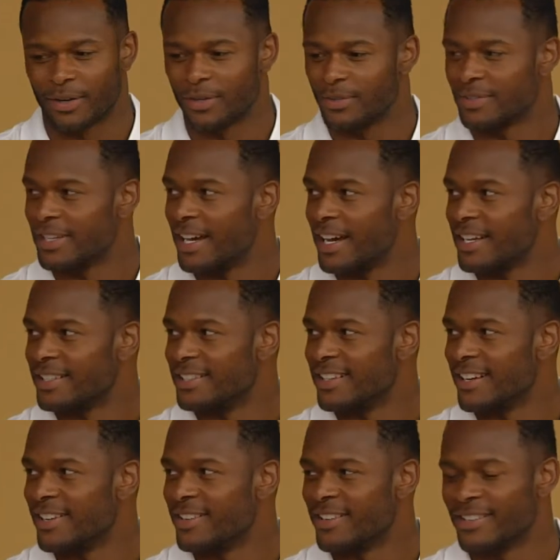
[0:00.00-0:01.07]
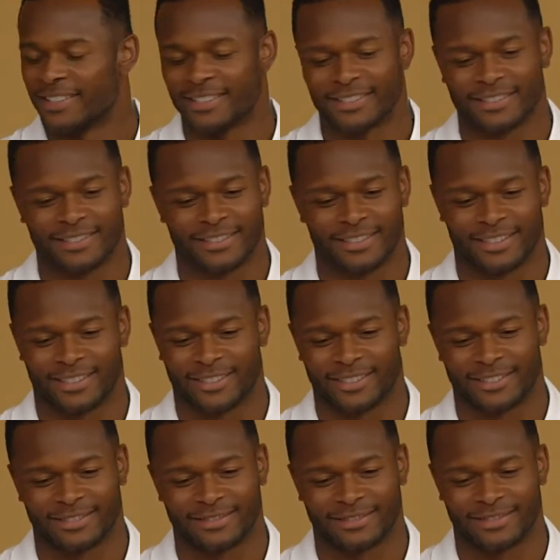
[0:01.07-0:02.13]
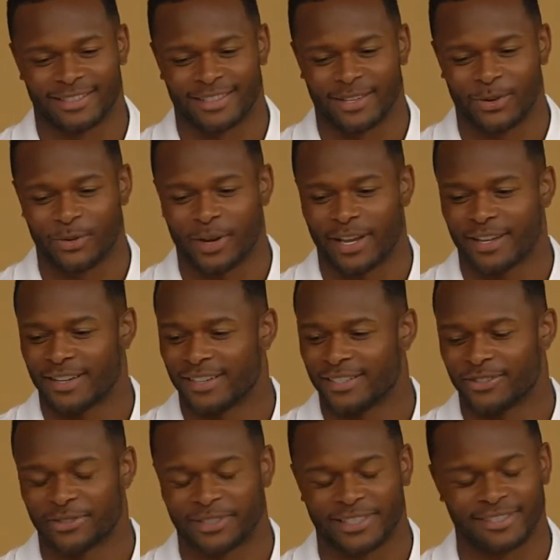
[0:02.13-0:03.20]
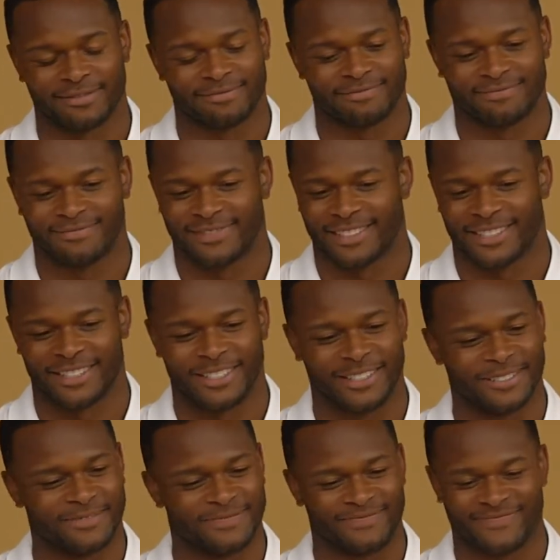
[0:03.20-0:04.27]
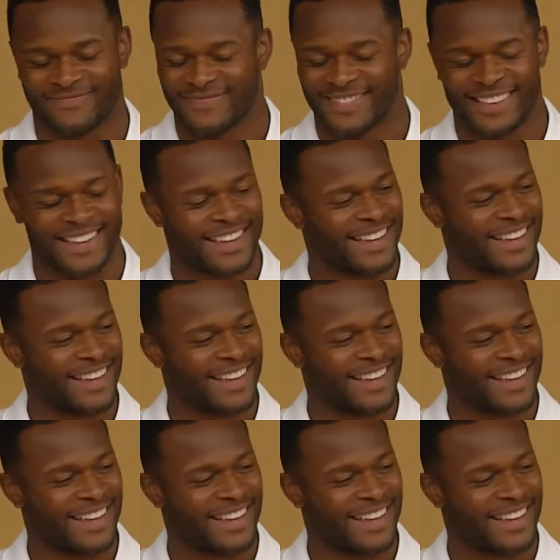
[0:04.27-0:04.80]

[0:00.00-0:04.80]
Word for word: those guys down there, you know, in, in Who Dey country. You mm-hmm. know,